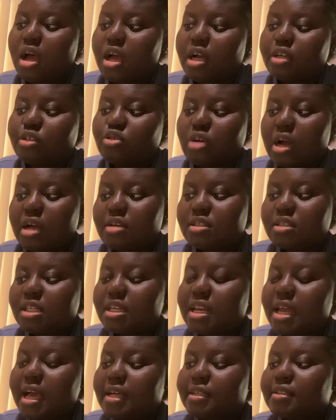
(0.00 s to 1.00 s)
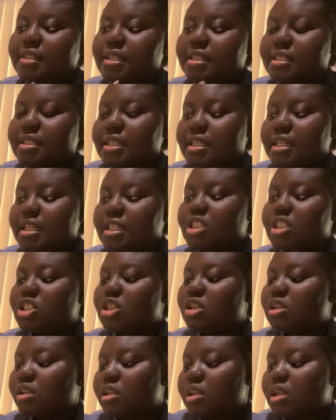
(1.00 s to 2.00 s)
drowsiness and
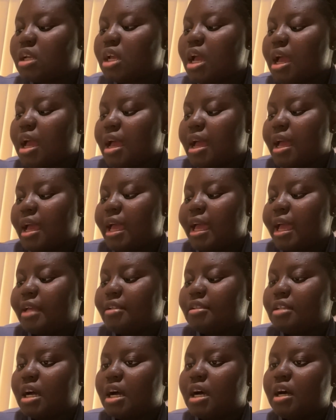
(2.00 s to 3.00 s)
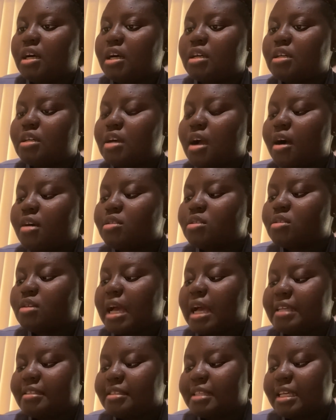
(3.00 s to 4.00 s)
sedation, and also
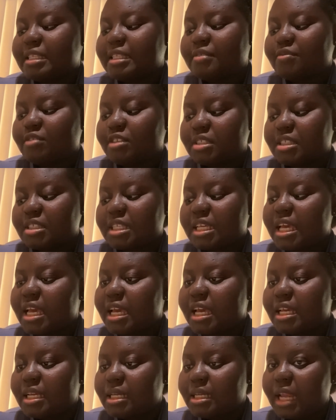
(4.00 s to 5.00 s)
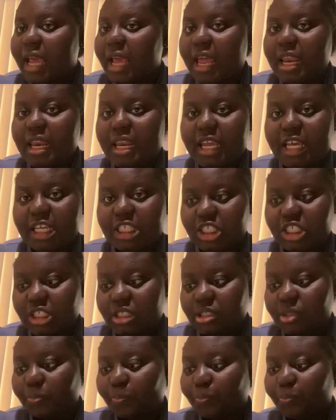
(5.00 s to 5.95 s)
assess for skin and lesion.